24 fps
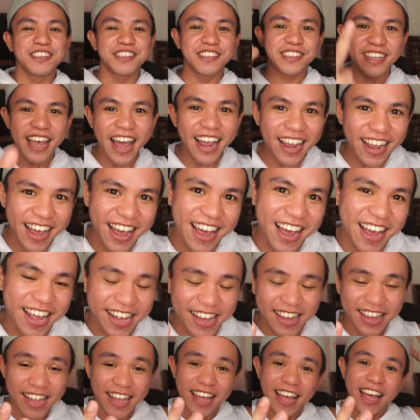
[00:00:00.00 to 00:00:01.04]

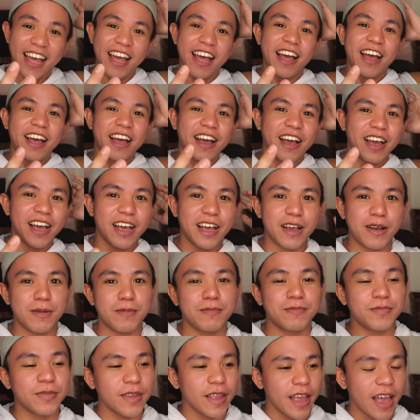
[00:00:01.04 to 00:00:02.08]
Second,
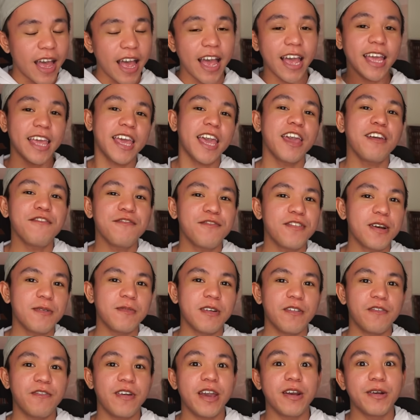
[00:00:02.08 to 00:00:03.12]
I came
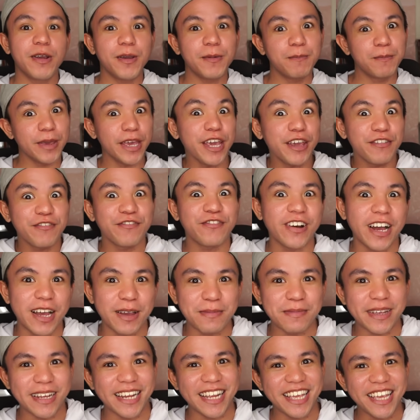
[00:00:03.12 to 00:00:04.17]
from a very big
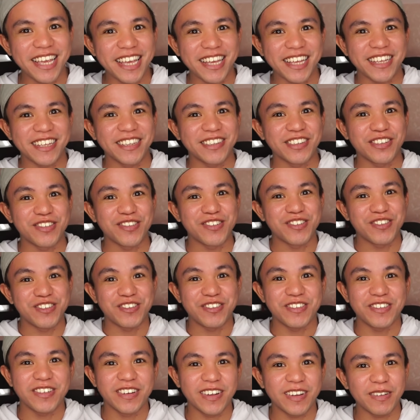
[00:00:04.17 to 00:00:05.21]
family.
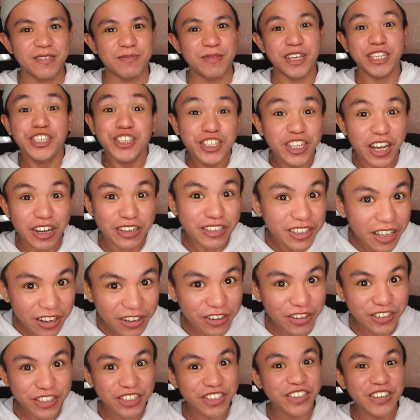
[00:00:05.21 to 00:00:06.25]
So, medyo
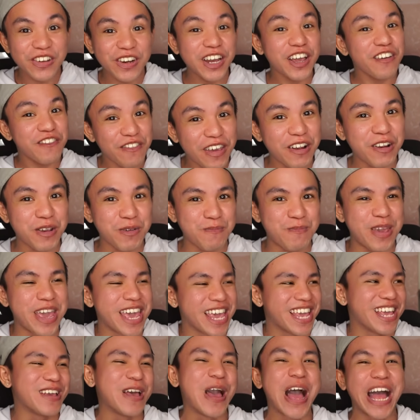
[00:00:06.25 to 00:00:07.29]
dako-dako jud na kay very
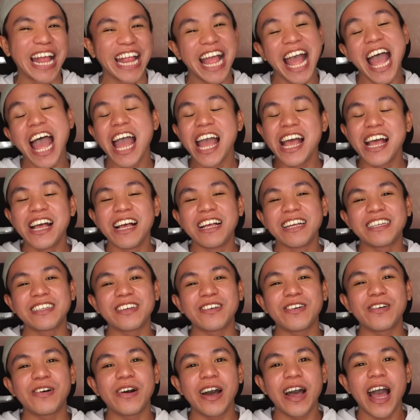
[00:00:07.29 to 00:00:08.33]
big.
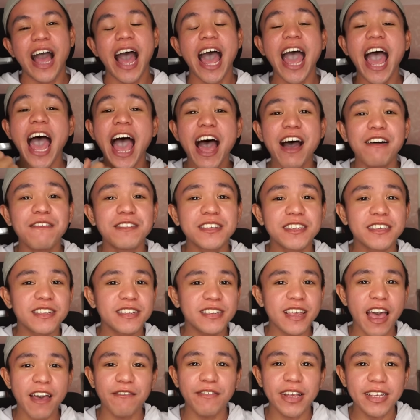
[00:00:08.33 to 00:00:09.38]
So, I have
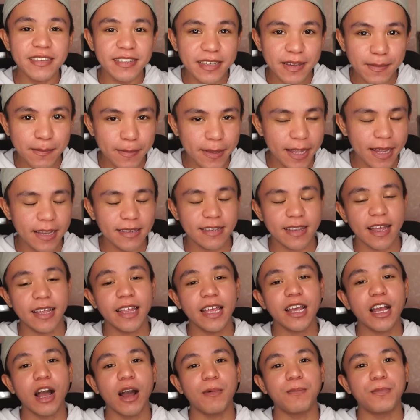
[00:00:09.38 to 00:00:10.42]
7 siblings
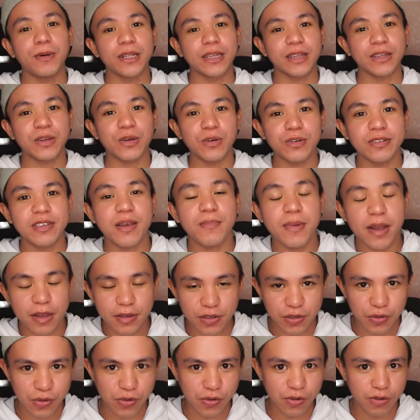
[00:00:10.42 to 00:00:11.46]
and ikapat ko sa
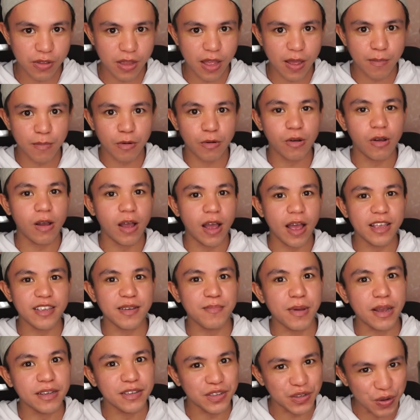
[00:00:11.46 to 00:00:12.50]
magsuon na mo,
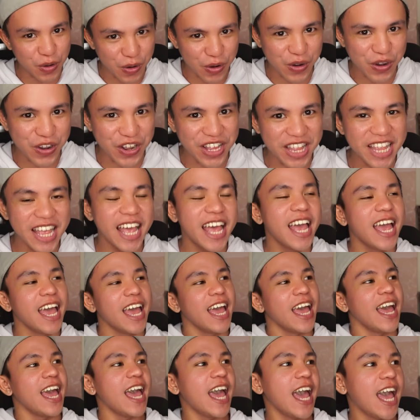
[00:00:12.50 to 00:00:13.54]
sa magsuon,
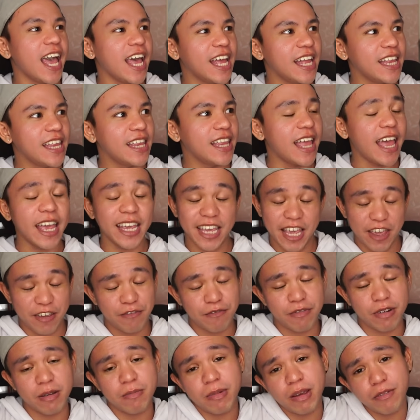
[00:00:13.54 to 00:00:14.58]
and I
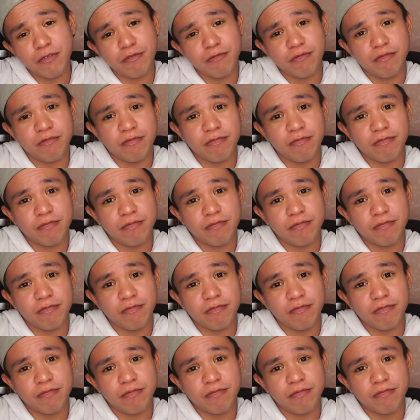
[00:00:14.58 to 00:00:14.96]
came from a